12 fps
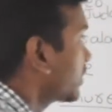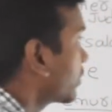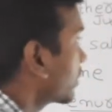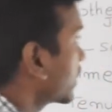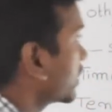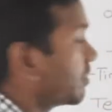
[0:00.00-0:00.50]

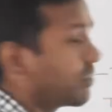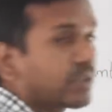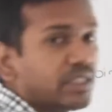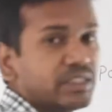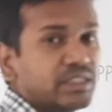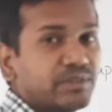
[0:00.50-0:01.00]
talking
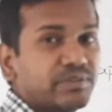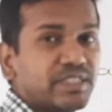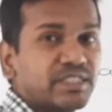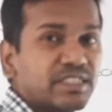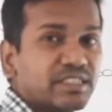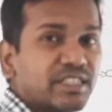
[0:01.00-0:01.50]
about the Chief
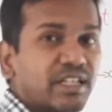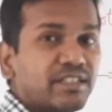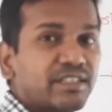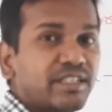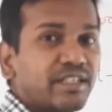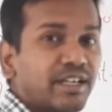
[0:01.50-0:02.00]
Justice
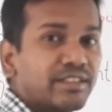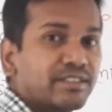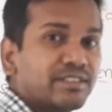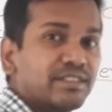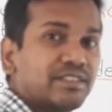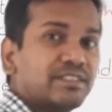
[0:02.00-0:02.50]
salary and other
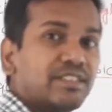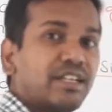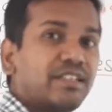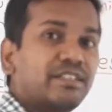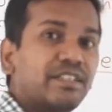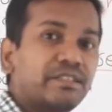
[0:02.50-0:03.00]
judges
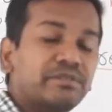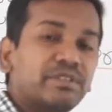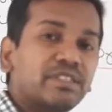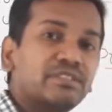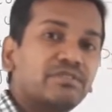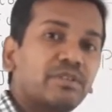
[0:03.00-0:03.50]
salary, the
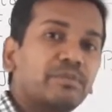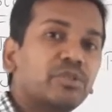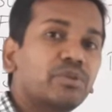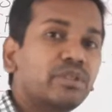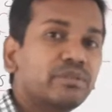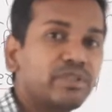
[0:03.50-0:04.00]
difference will be
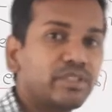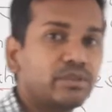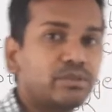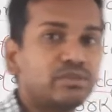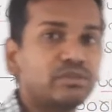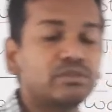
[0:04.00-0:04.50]

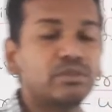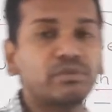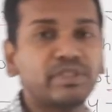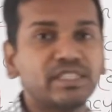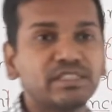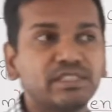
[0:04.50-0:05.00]
25,000. So
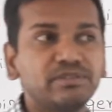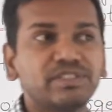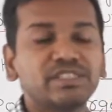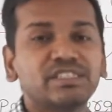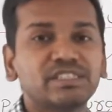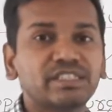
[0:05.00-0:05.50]
when the Chief
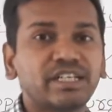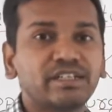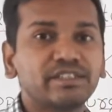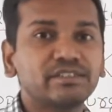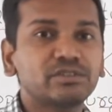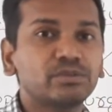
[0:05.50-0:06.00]
Justice
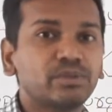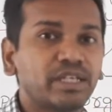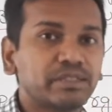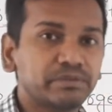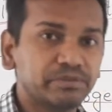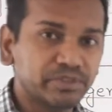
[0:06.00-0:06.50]
salary is
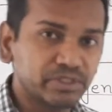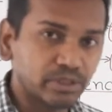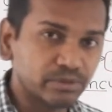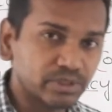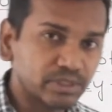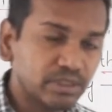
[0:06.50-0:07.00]

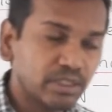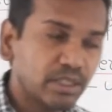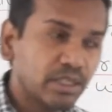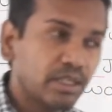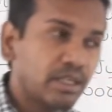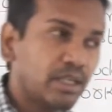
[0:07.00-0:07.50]
2,50,000,
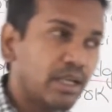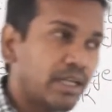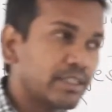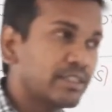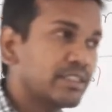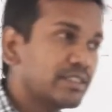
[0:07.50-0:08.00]

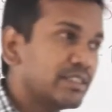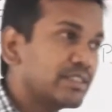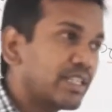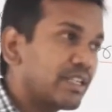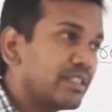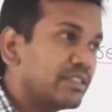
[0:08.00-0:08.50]
other judges
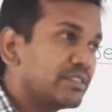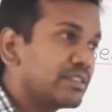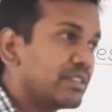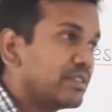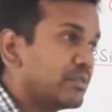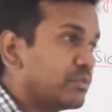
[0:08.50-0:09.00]
salary is
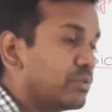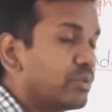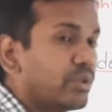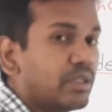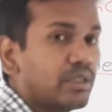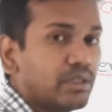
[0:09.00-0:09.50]

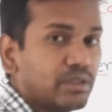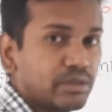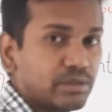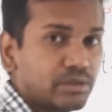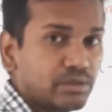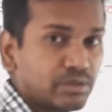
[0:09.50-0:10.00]

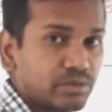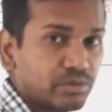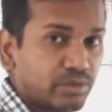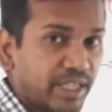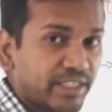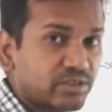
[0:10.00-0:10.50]

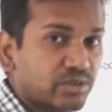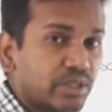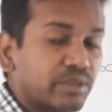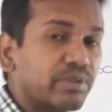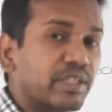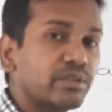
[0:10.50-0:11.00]

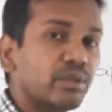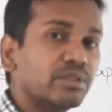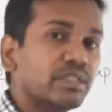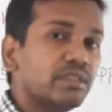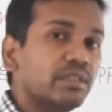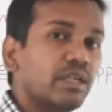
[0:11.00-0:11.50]

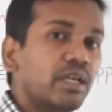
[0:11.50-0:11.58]
2,25,000,